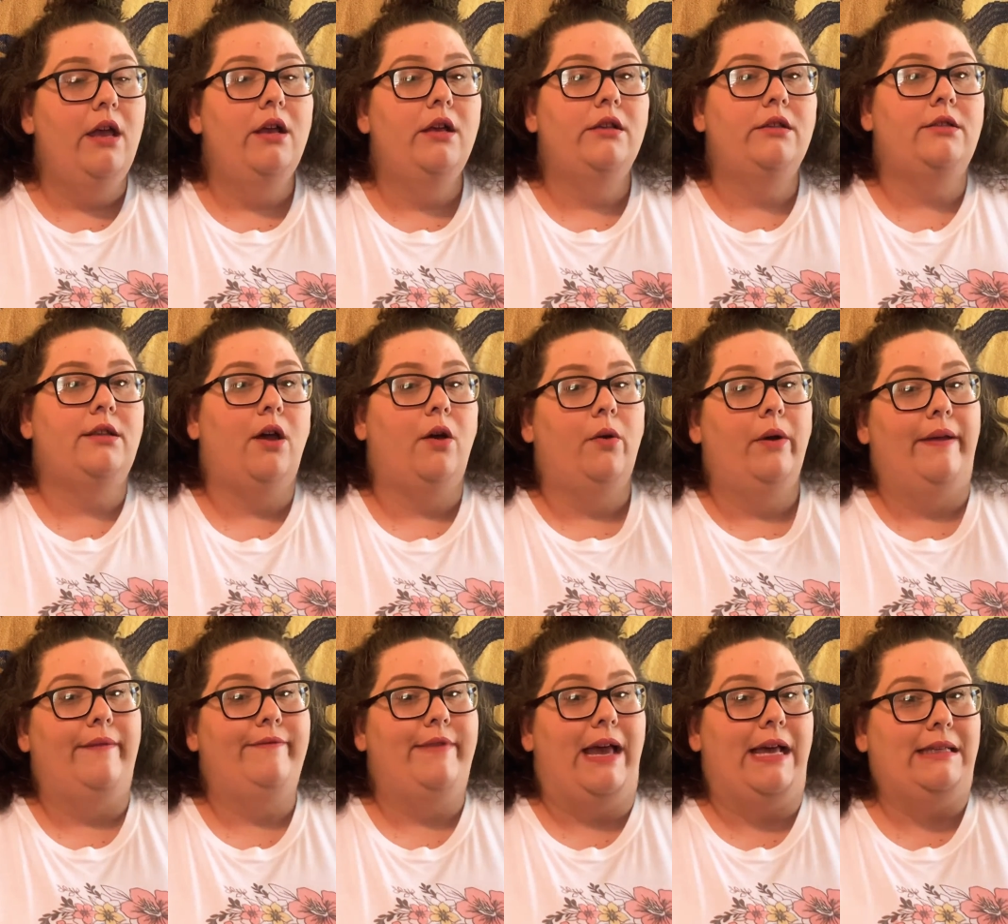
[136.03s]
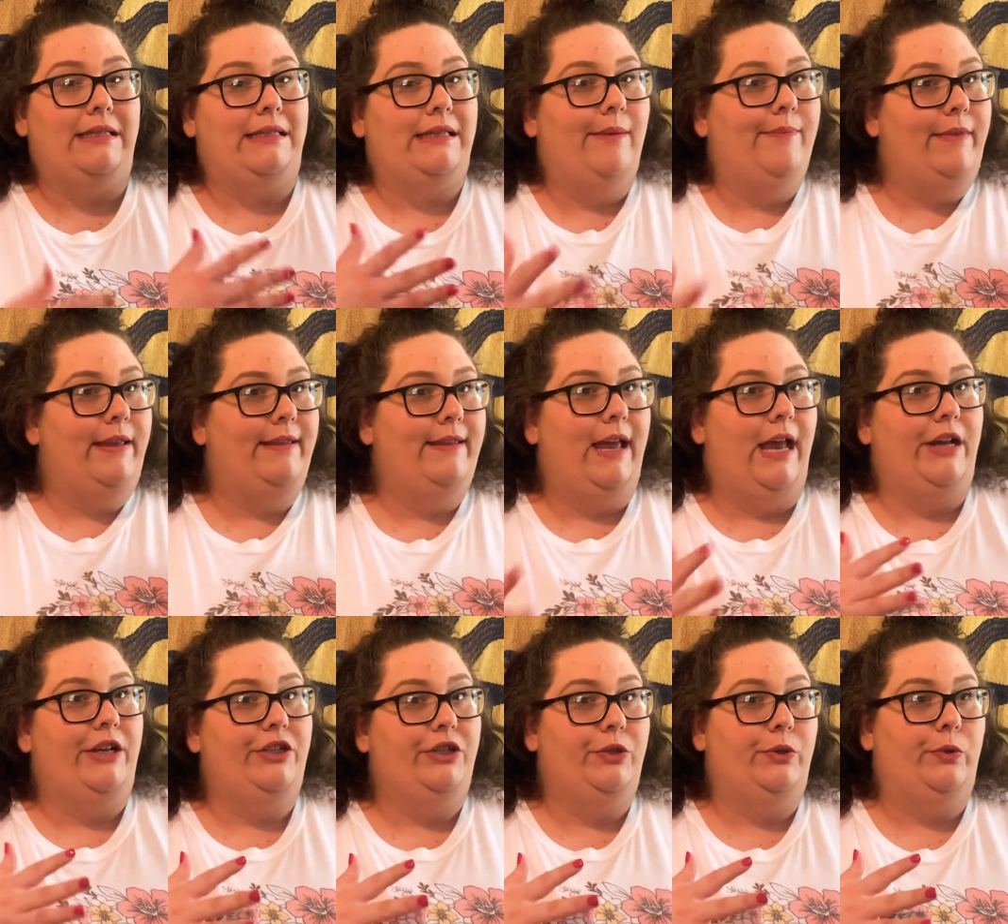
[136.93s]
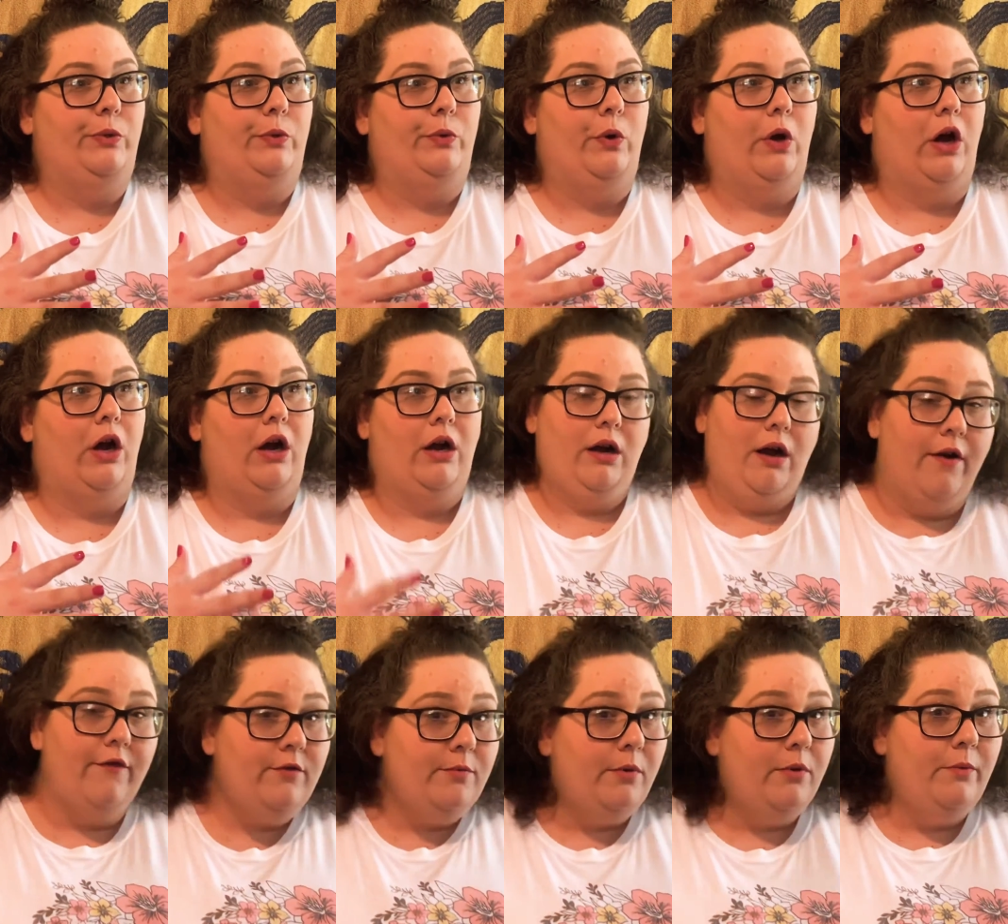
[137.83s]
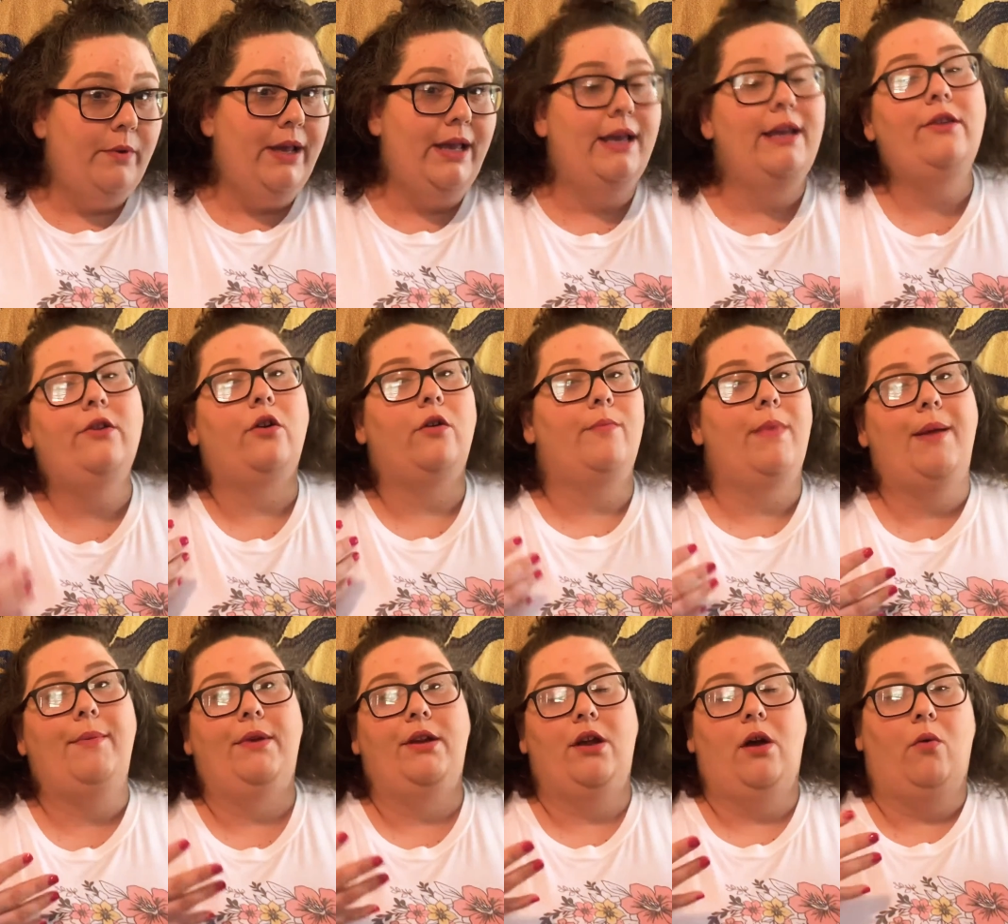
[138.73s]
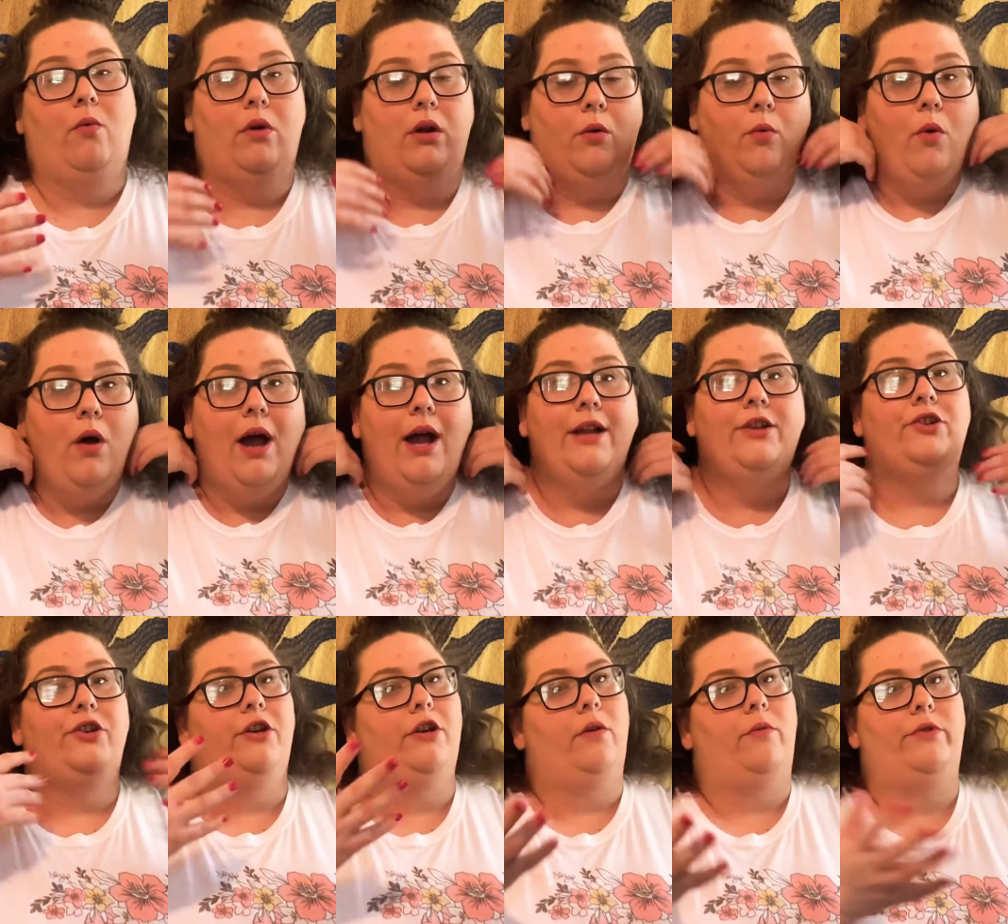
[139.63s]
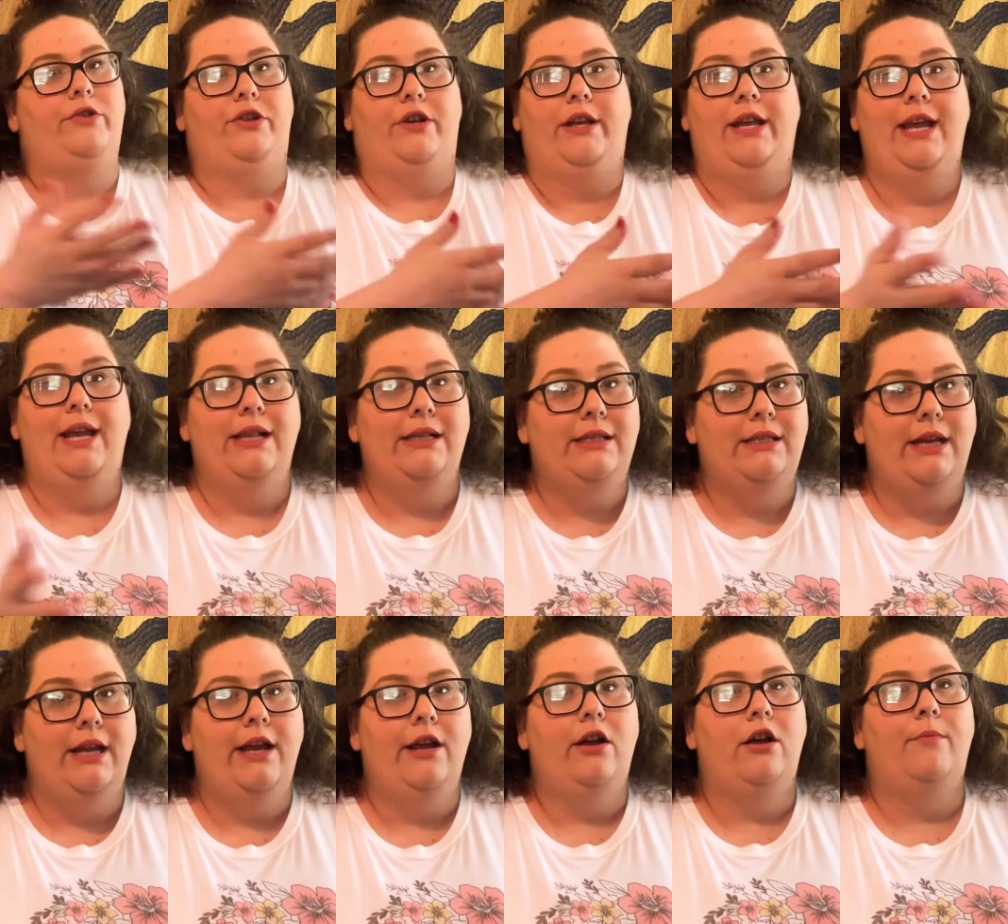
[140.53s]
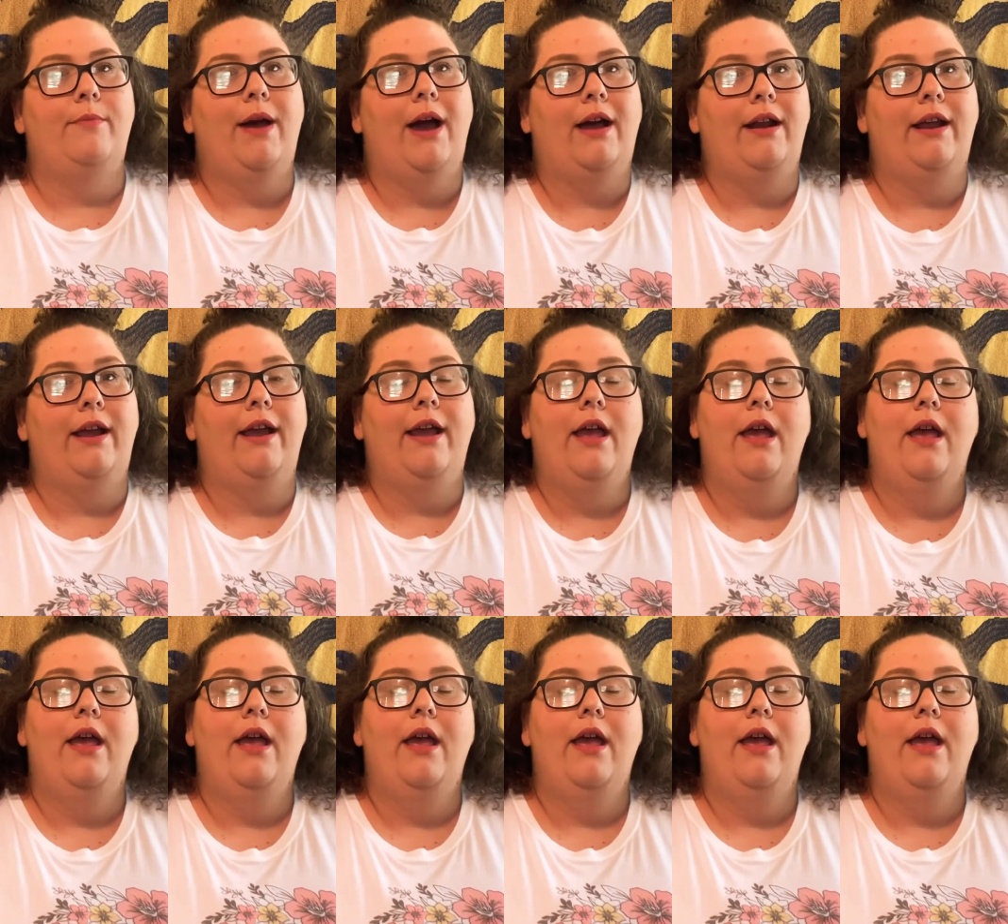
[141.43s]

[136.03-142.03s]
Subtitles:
So if that's something that you are uncomfortable with, or maybe don't want to watch, or you don't want your kids to hear about it,